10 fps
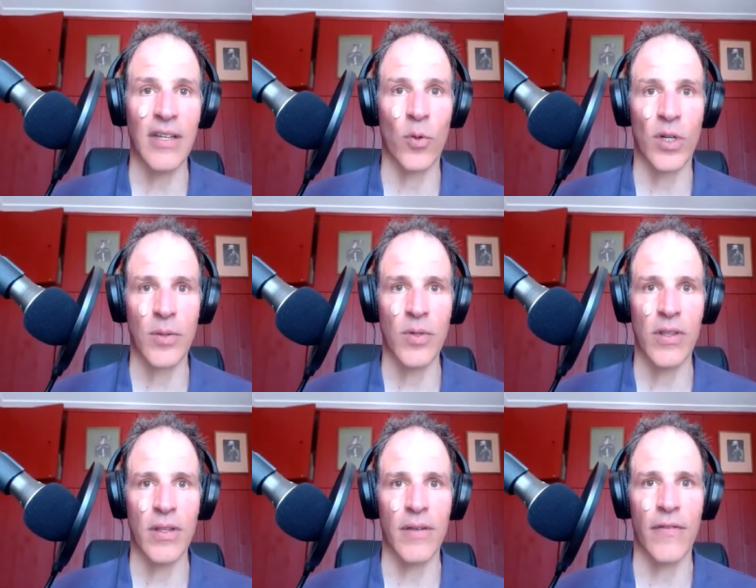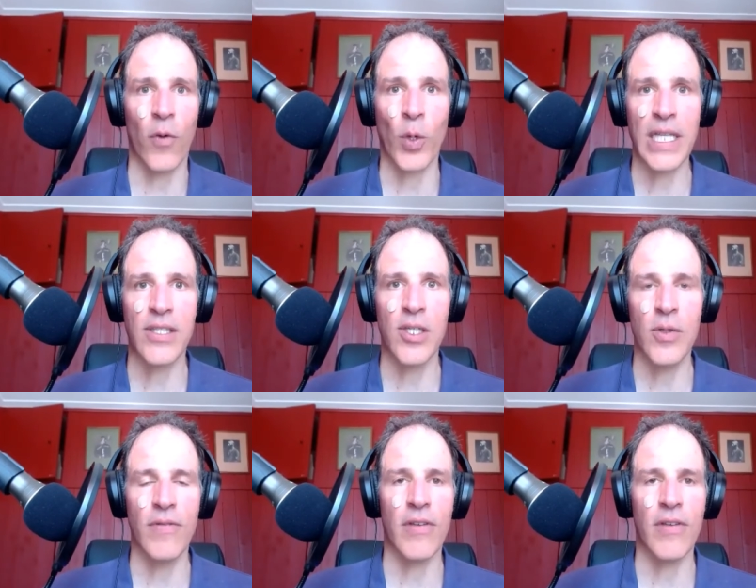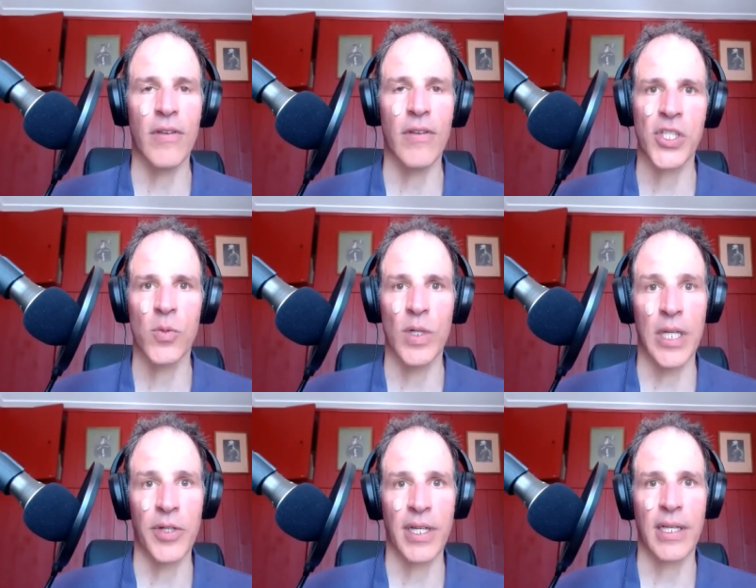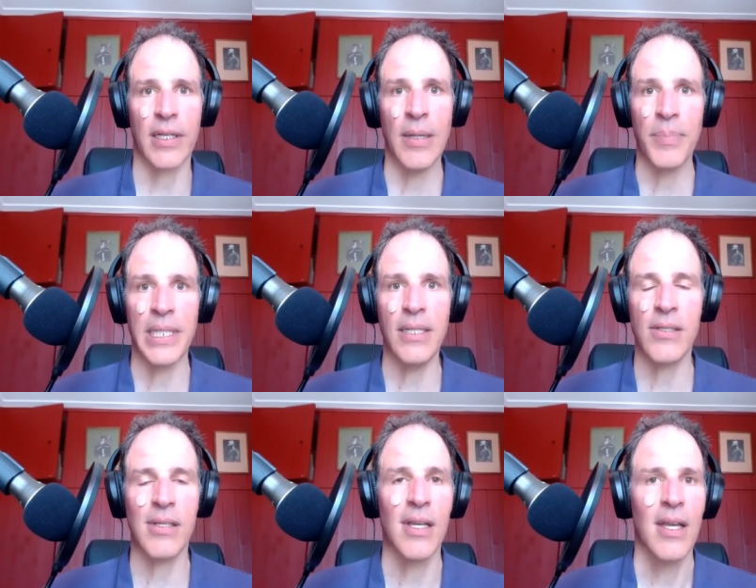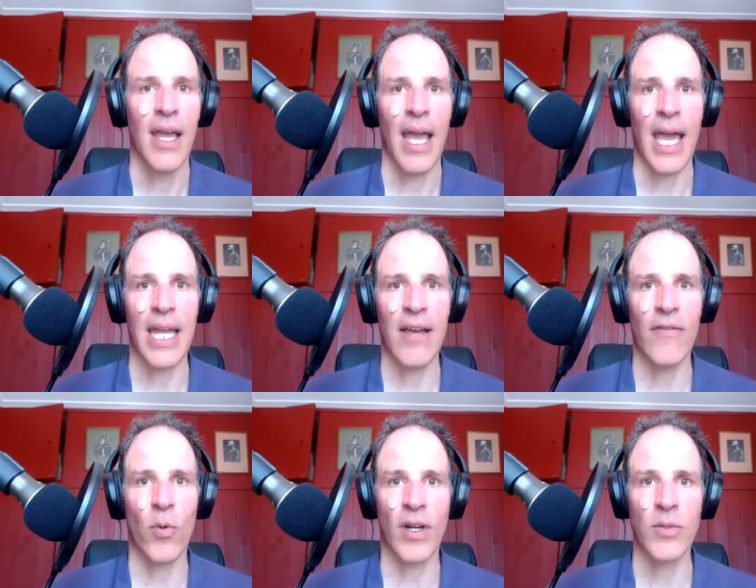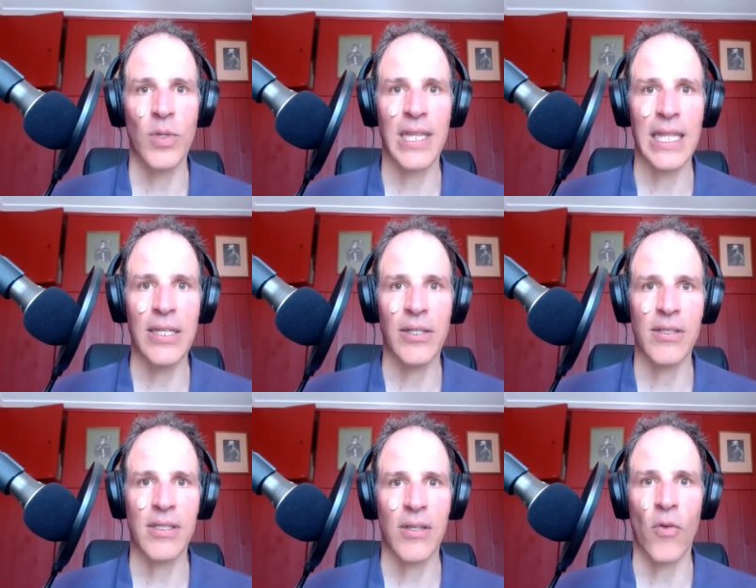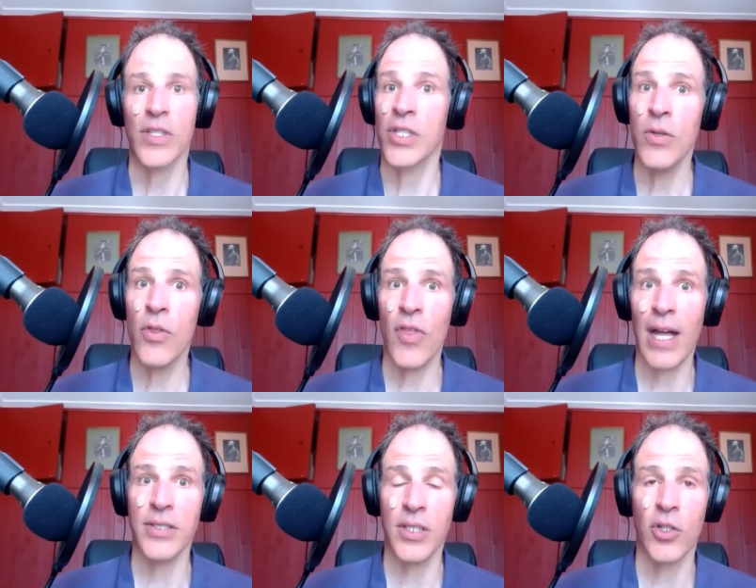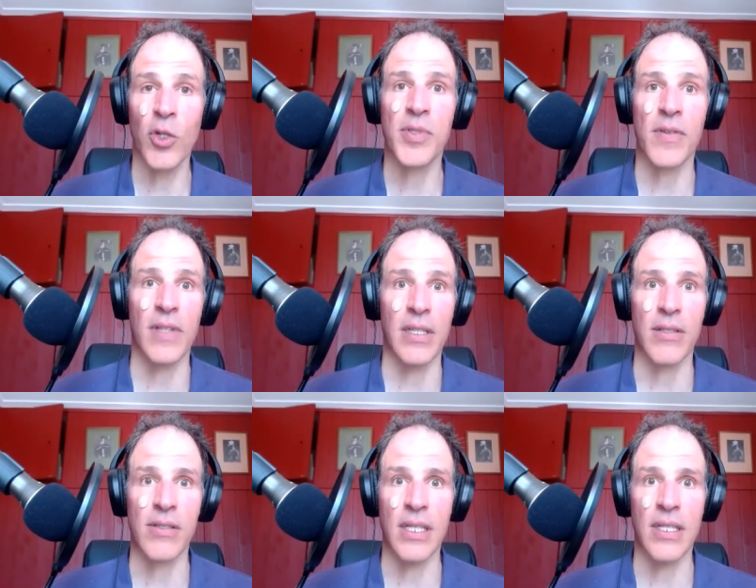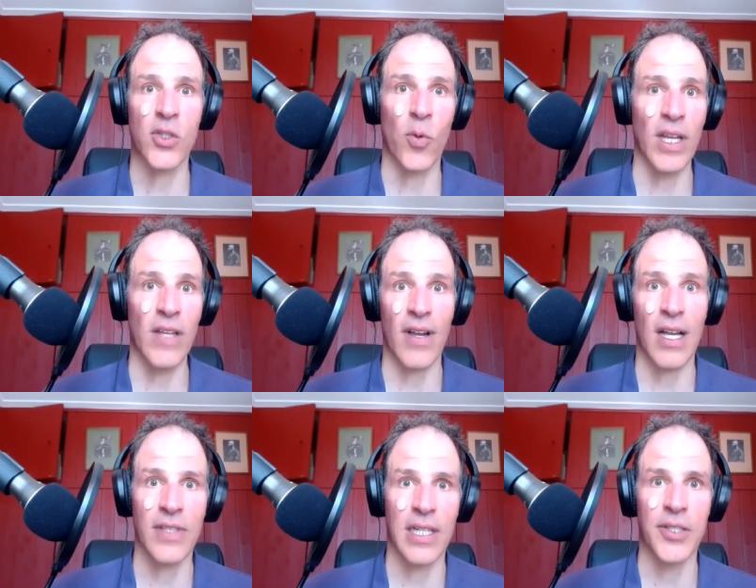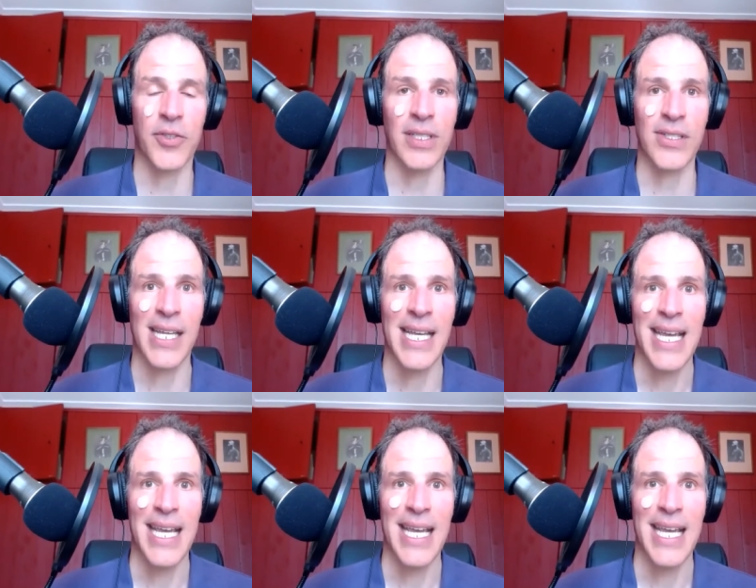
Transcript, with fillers: I've worked with 42 of the Fortune 100 companies and have worked with leaders, over 2,000 groups of leaders in 25 countries.